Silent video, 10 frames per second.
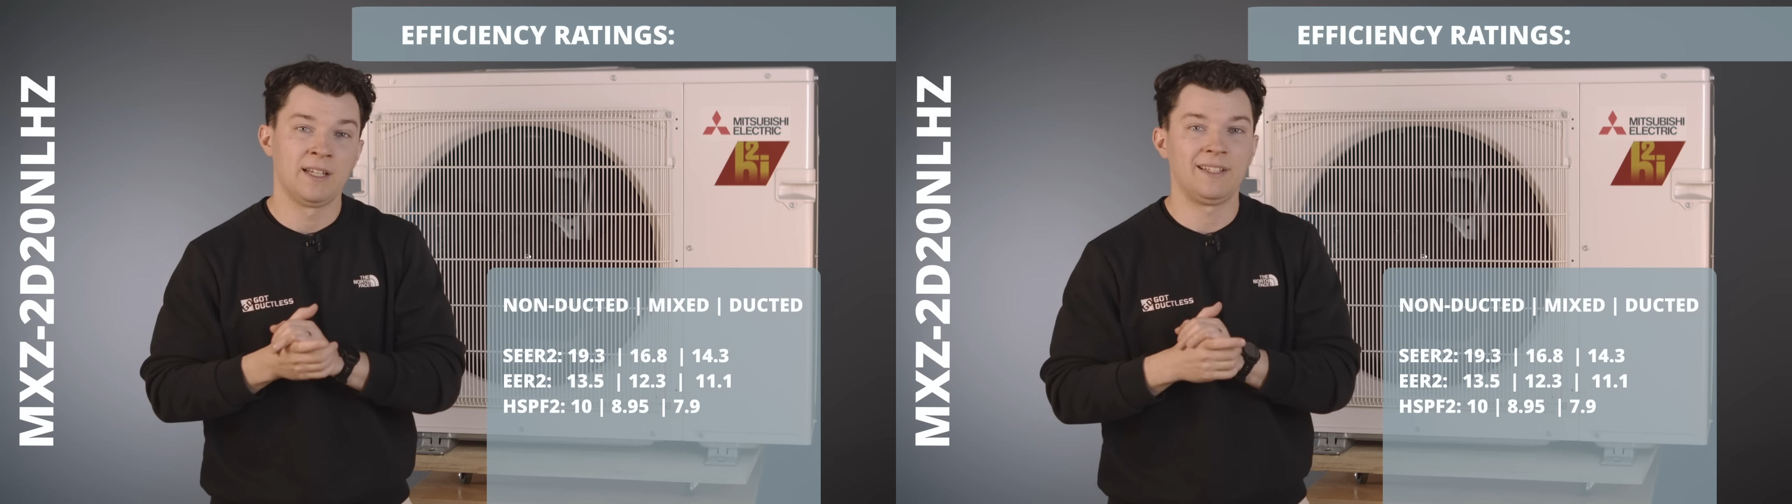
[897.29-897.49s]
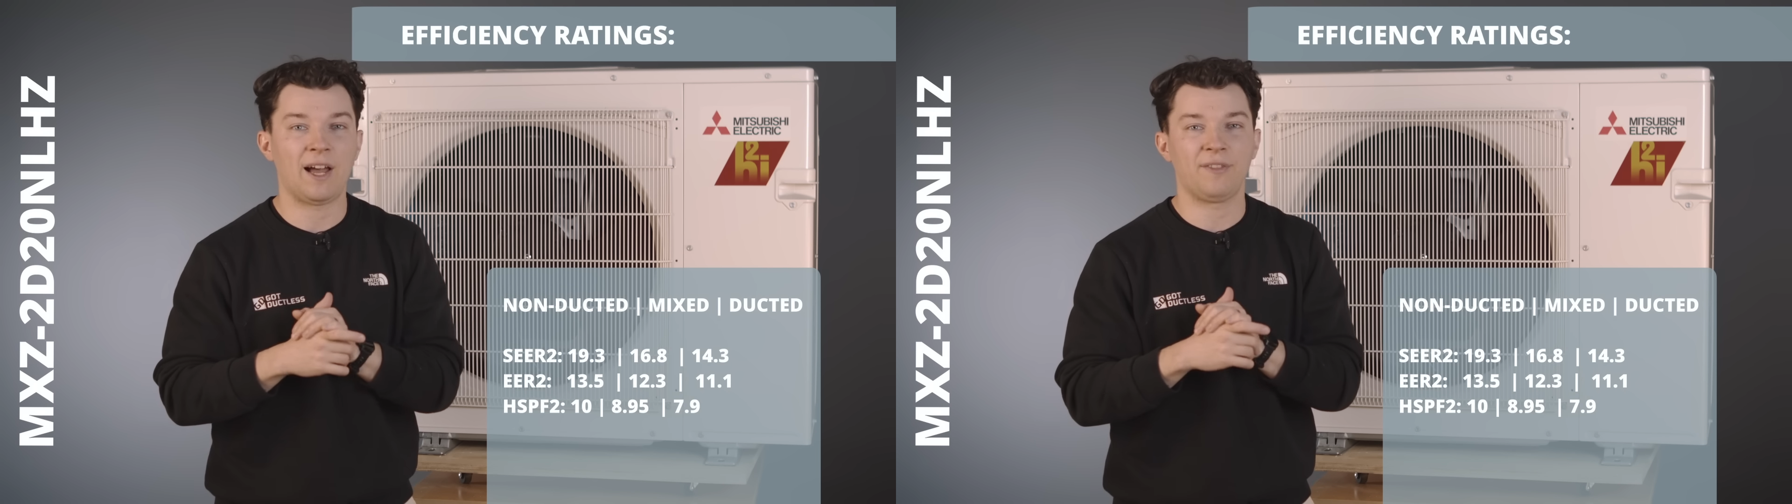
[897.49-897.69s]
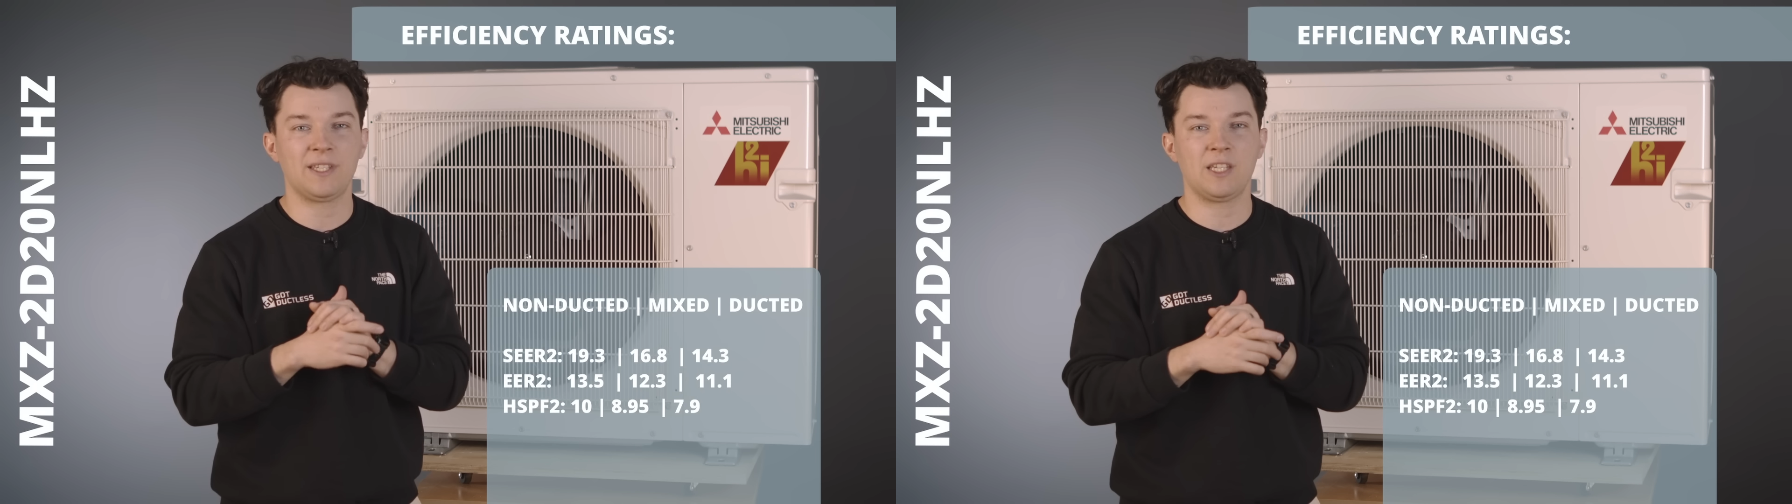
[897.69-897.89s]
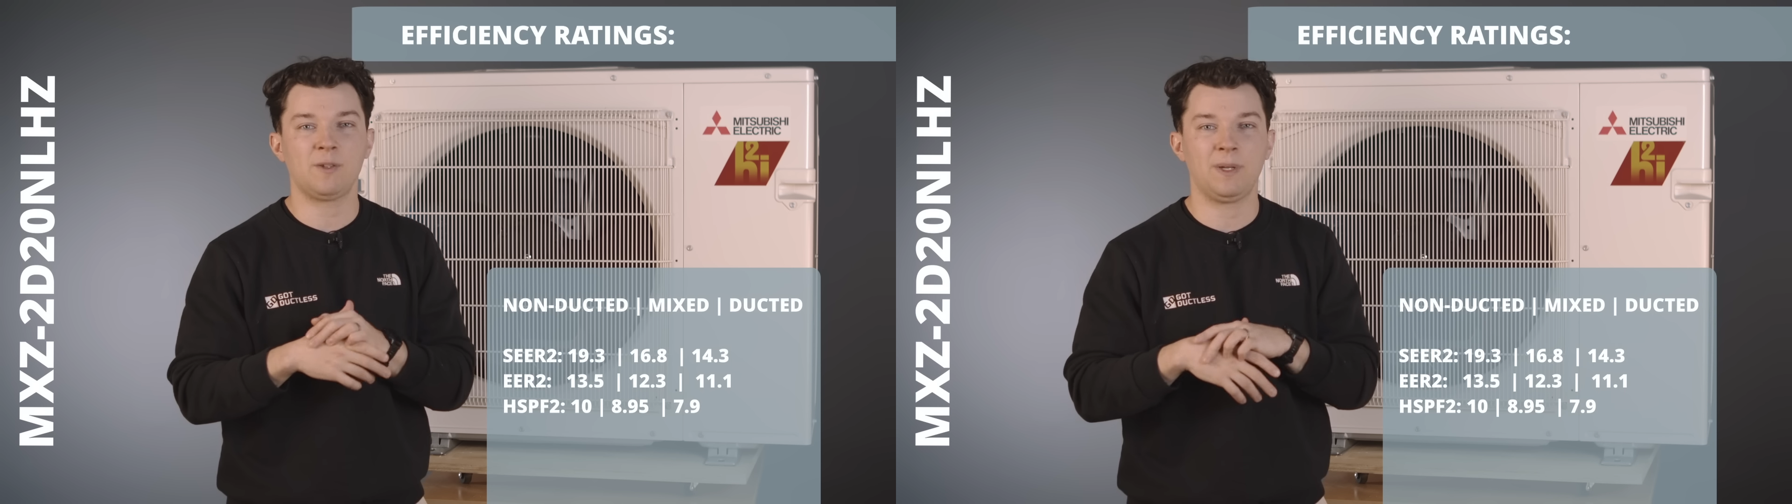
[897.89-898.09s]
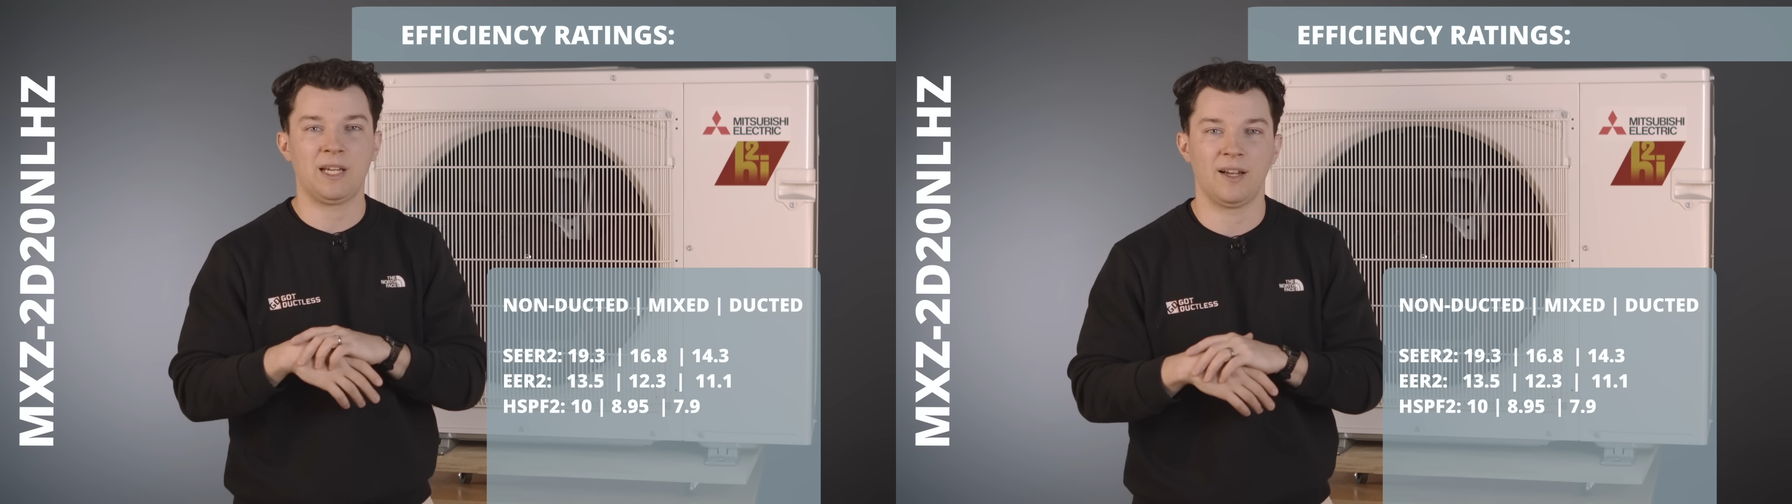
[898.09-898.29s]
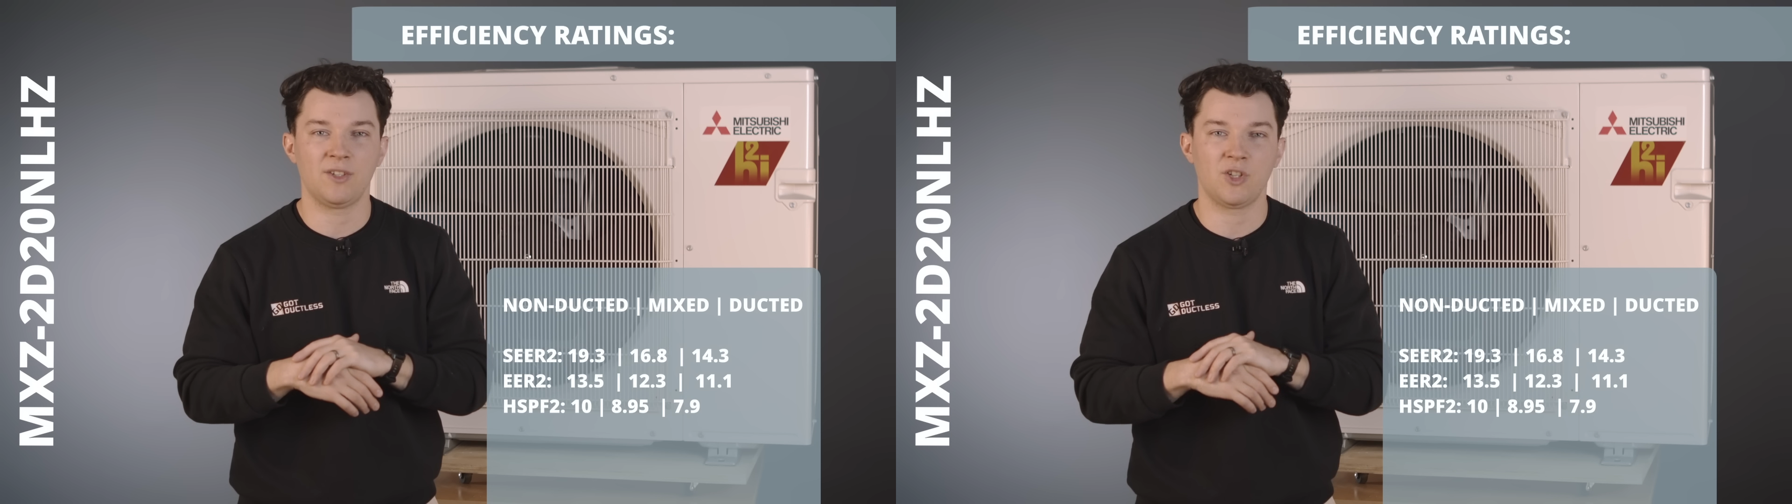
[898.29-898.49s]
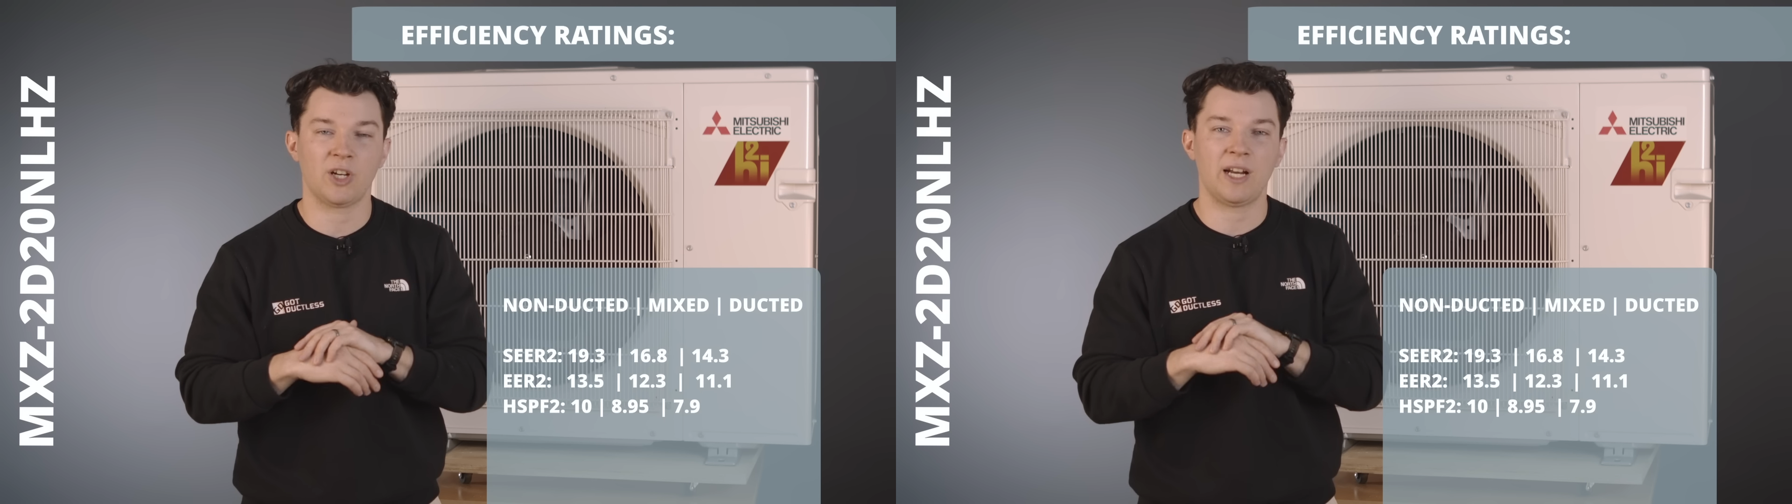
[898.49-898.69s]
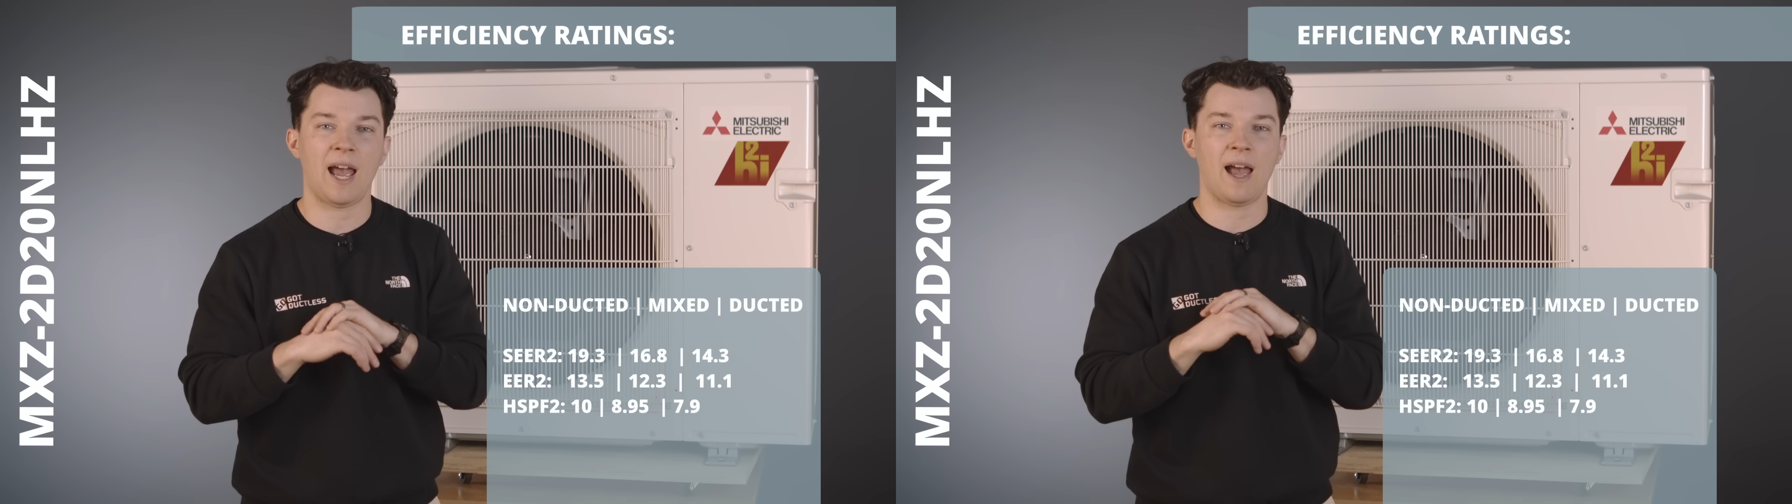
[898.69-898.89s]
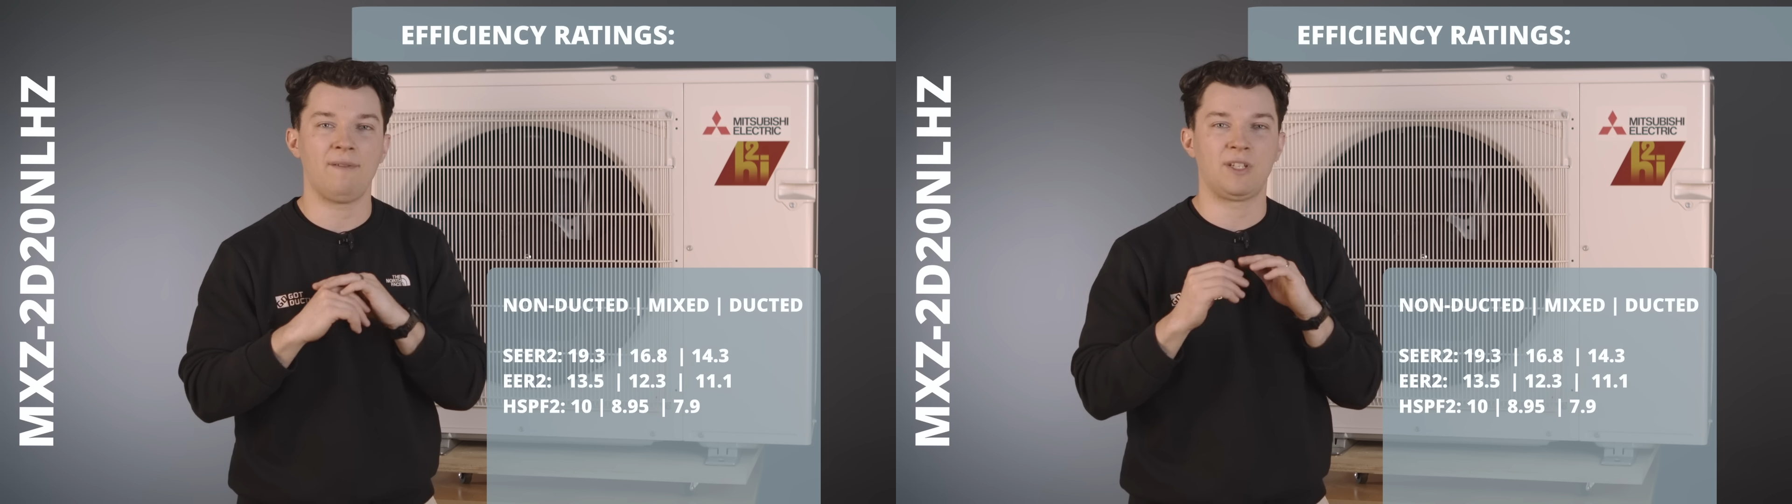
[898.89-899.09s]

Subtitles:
Now, this is because you're going to have